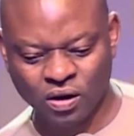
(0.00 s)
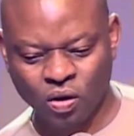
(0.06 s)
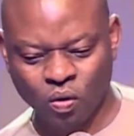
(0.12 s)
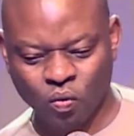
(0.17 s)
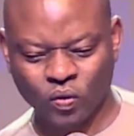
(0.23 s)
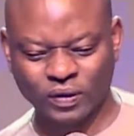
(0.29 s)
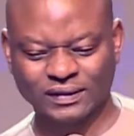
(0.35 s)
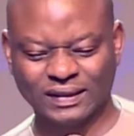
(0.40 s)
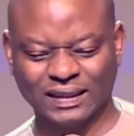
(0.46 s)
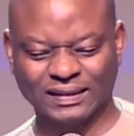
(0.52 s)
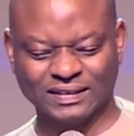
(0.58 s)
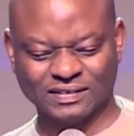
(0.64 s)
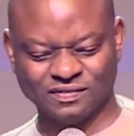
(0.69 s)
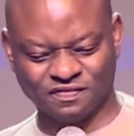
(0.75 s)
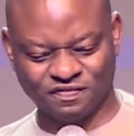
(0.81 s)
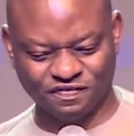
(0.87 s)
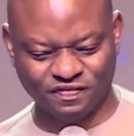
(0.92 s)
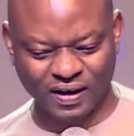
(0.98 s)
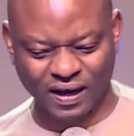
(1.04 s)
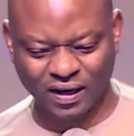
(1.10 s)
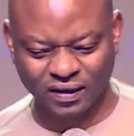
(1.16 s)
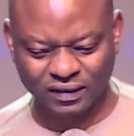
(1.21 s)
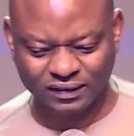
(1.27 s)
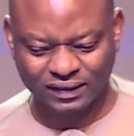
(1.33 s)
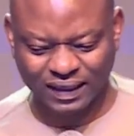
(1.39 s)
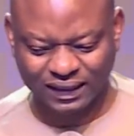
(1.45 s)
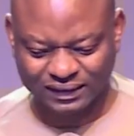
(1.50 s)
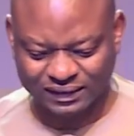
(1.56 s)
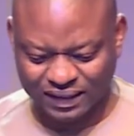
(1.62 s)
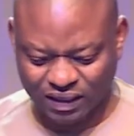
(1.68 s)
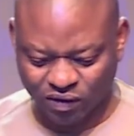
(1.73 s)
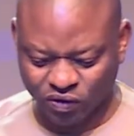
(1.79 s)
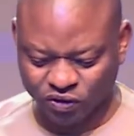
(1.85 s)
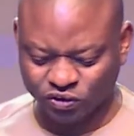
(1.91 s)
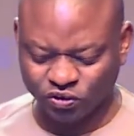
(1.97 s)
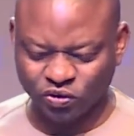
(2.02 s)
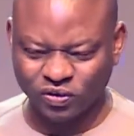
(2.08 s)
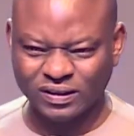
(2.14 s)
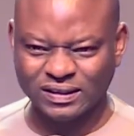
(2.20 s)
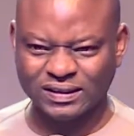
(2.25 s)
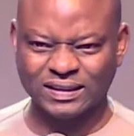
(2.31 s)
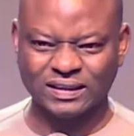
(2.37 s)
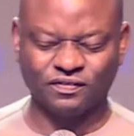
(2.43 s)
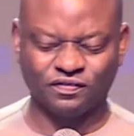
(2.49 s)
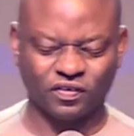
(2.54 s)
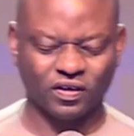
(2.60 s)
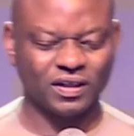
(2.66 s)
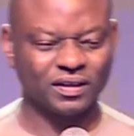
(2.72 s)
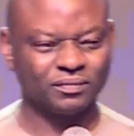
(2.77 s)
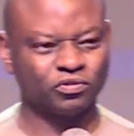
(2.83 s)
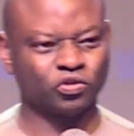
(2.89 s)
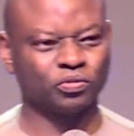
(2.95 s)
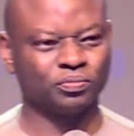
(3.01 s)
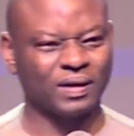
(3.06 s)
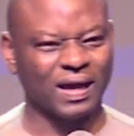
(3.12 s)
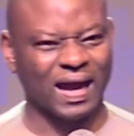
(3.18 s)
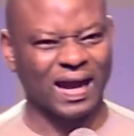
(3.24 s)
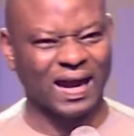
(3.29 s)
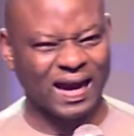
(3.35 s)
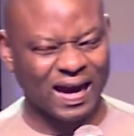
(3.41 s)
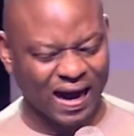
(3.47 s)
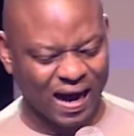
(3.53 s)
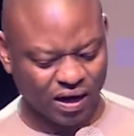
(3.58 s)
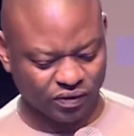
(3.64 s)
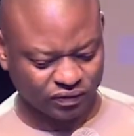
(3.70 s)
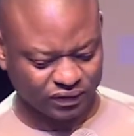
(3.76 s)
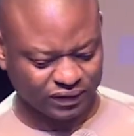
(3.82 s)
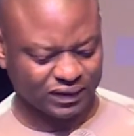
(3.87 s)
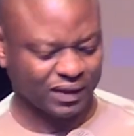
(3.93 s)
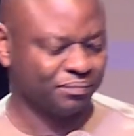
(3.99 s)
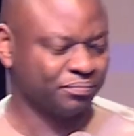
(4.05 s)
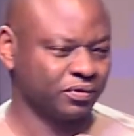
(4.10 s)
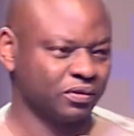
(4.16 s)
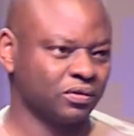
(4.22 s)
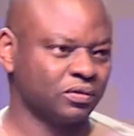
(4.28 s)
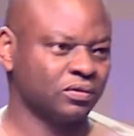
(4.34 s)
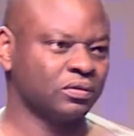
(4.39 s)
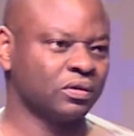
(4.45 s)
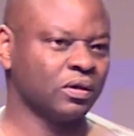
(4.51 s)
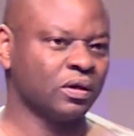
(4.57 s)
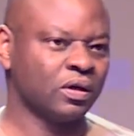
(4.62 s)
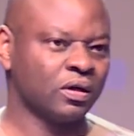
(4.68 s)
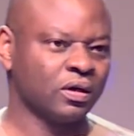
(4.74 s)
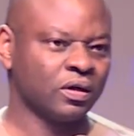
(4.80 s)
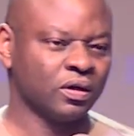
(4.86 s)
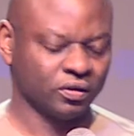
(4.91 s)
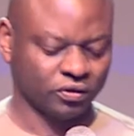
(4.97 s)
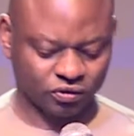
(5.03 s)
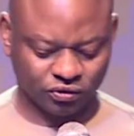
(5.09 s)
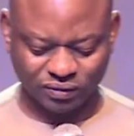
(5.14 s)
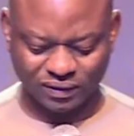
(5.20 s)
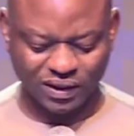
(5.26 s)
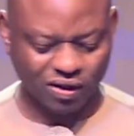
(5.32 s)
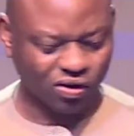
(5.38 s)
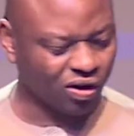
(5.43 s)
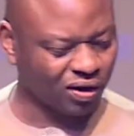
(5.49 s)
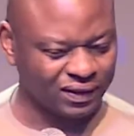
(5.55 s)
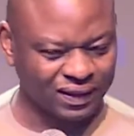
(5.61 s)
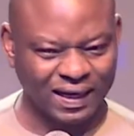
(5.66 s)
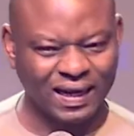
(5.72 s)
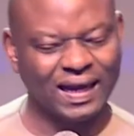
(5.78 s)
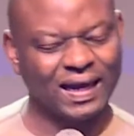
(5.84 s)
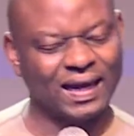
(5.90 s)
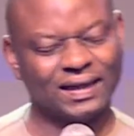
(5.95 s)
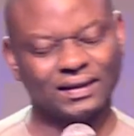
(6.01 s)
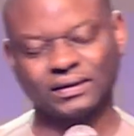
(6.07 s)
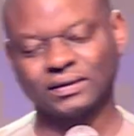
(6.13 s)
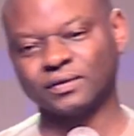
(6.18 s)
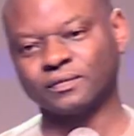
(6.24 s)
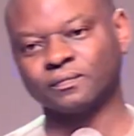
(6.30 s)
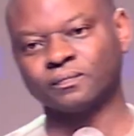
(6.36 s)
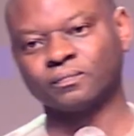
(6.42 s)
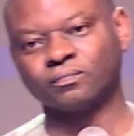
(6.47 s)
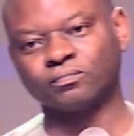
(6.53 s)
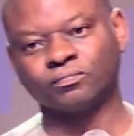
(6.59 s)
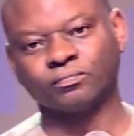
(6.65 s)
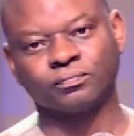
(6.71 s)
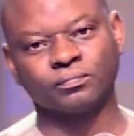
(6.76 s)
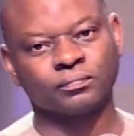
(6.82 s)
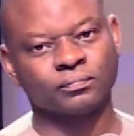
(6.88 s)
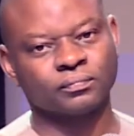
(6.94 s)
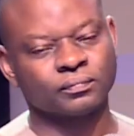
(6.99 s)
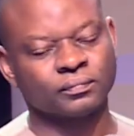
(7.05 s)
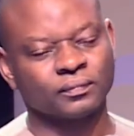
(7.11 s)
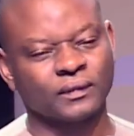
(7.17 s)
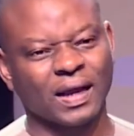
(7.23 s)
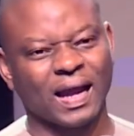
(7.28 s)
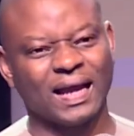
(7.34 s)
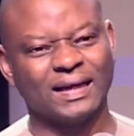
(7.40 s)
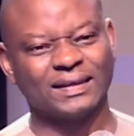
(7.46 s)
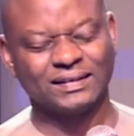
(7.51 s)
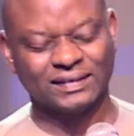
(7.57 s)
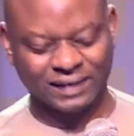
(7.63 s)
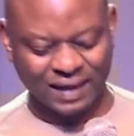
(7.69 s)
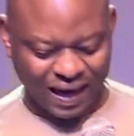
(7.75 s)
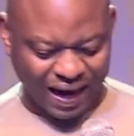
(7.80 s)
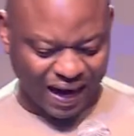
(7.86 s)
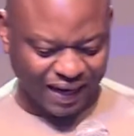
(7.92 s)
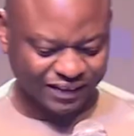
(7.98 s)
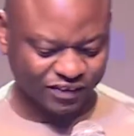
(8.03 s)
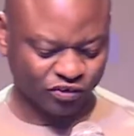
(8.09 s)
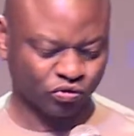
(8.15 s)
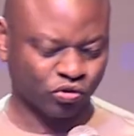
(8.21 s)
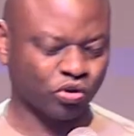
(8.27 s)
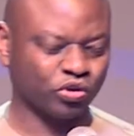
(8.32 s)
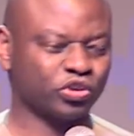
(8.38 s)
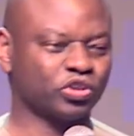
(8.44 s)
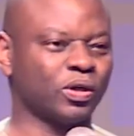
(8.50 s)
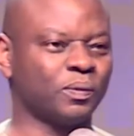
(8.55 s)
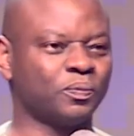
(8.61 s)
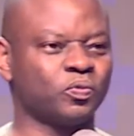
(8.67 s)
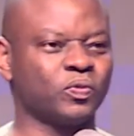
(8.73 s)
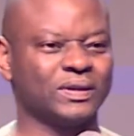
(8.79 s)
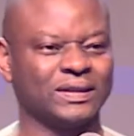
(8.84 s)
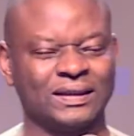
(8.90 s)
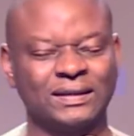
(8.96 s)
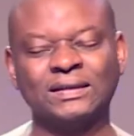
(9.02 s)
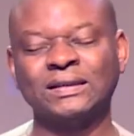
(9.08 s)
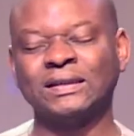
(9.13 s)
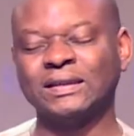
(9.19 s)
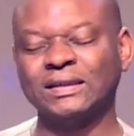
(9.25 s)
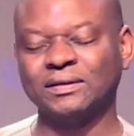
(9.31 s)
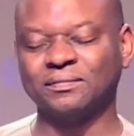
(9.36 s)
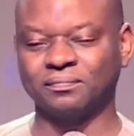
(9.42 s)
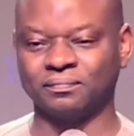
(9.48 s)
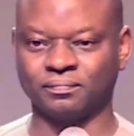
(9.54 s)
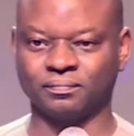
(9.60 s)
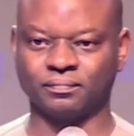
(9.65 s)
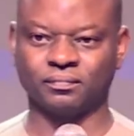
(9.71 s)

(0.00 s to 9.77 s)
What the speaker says: was that he felt that there was no need for him to be accountable to the Godhead. And his heart rose up within him.